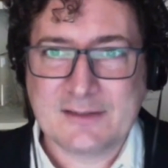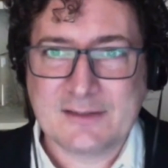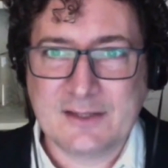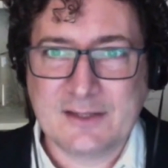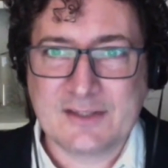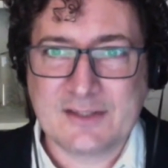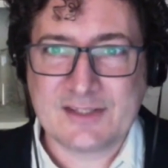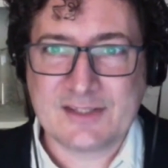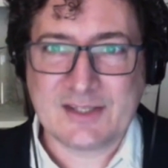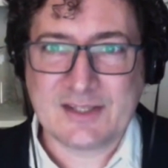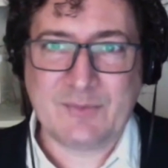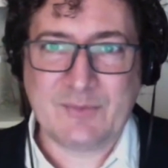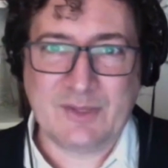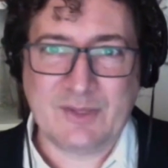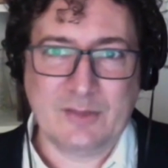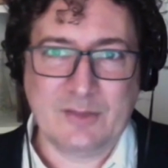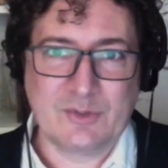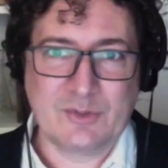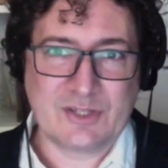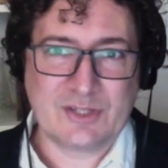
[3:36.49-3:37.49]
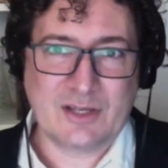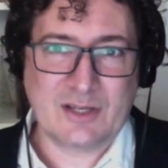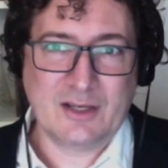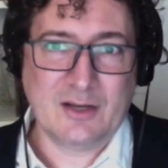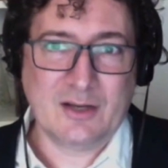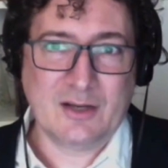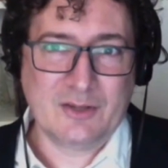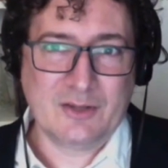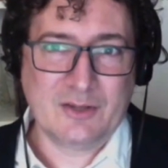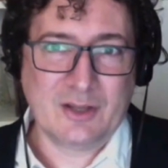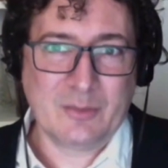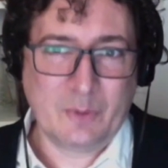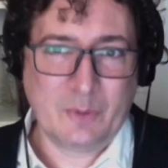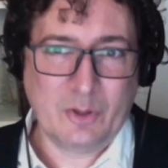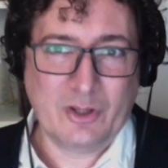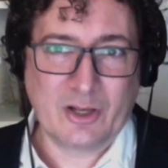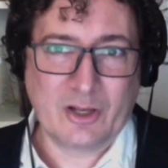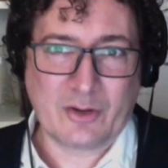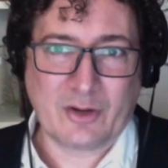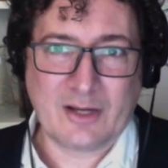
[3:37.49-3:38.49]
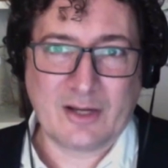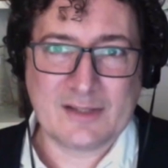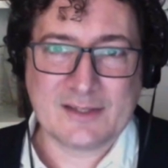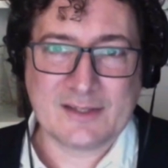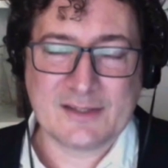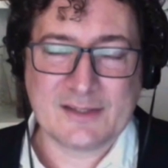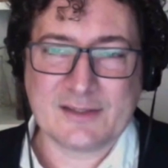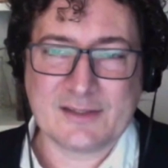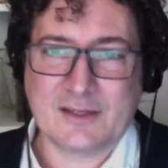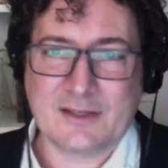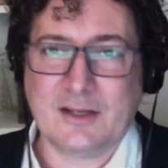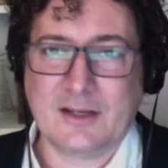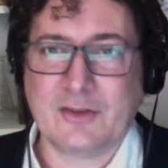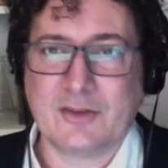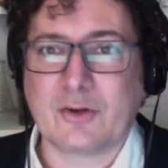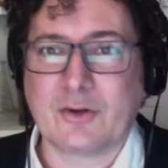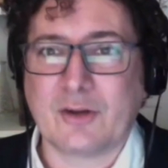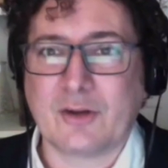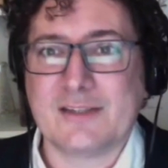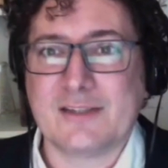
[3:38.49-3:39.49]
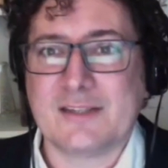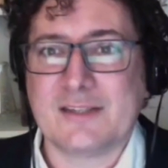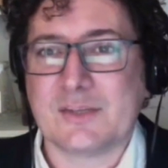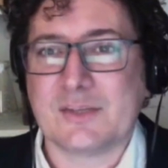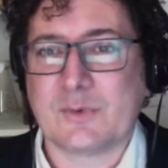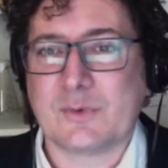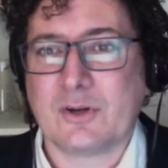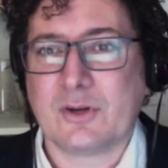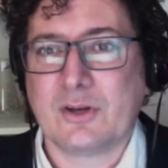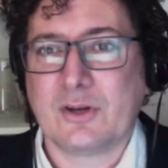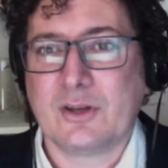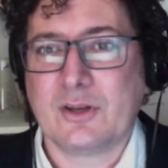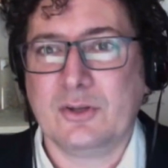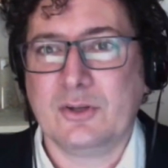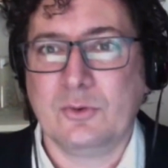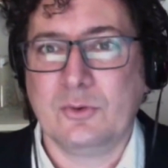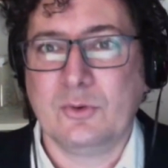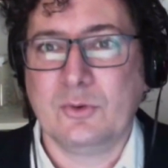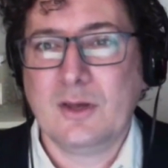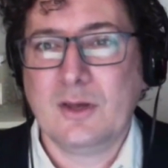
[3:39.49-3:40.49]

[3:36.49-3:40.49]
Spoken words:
And this is something that was done in the Ebola crisis and other crises where you